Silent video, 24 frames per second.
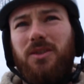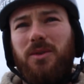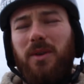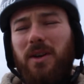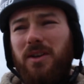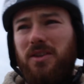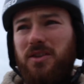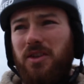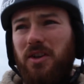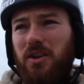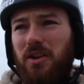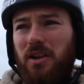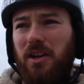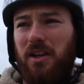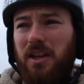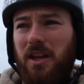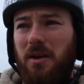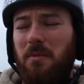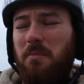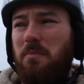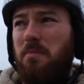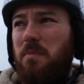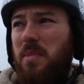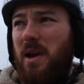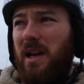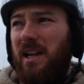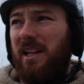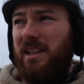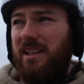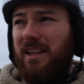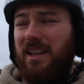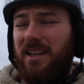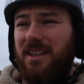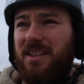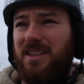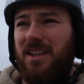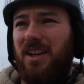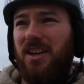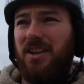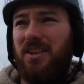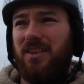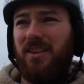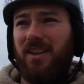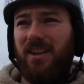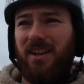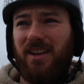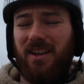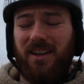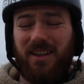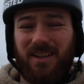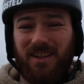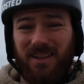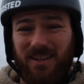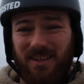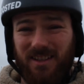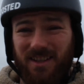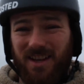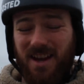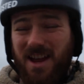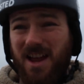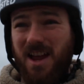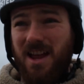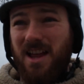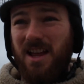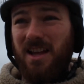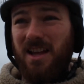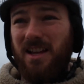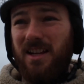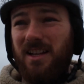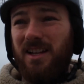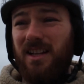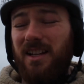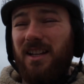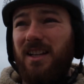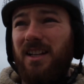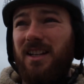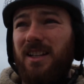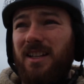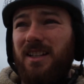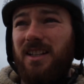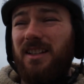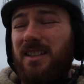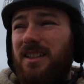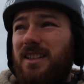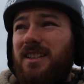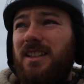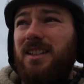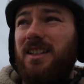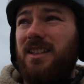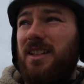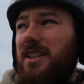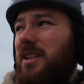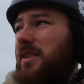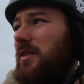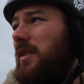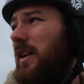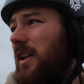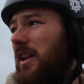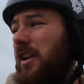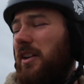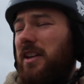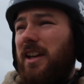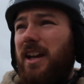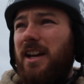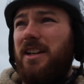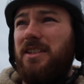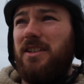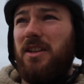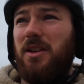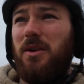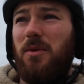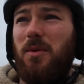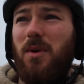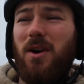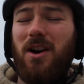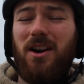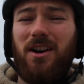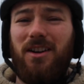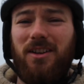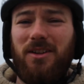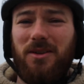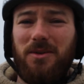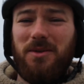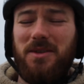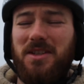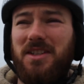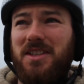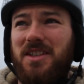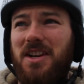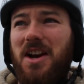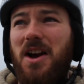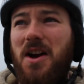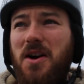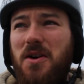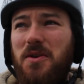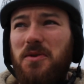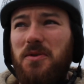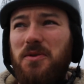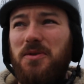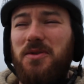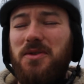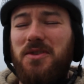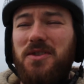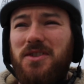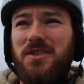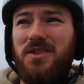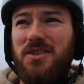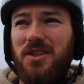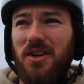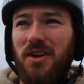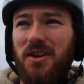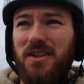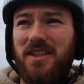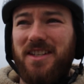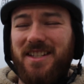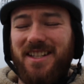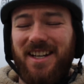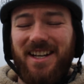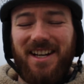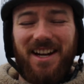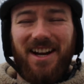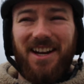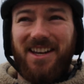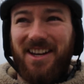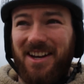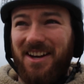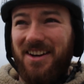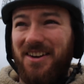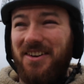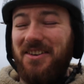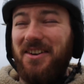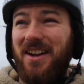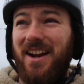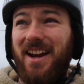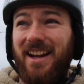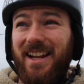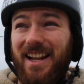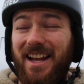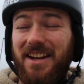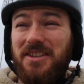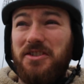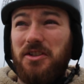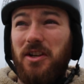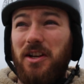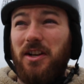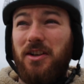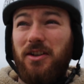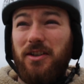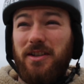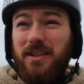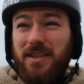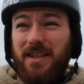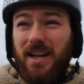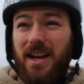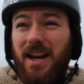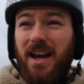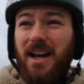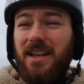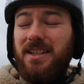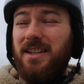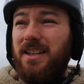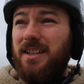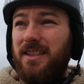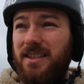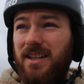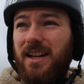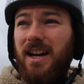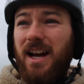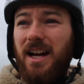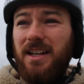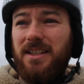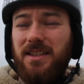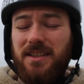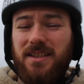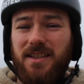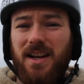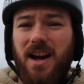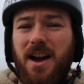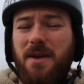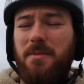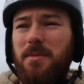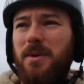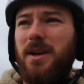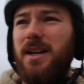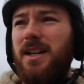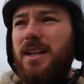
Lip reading: just went through like a building site and like it felt like the end of the world. It was so dusty, like I literally couldn't see. I had to stop.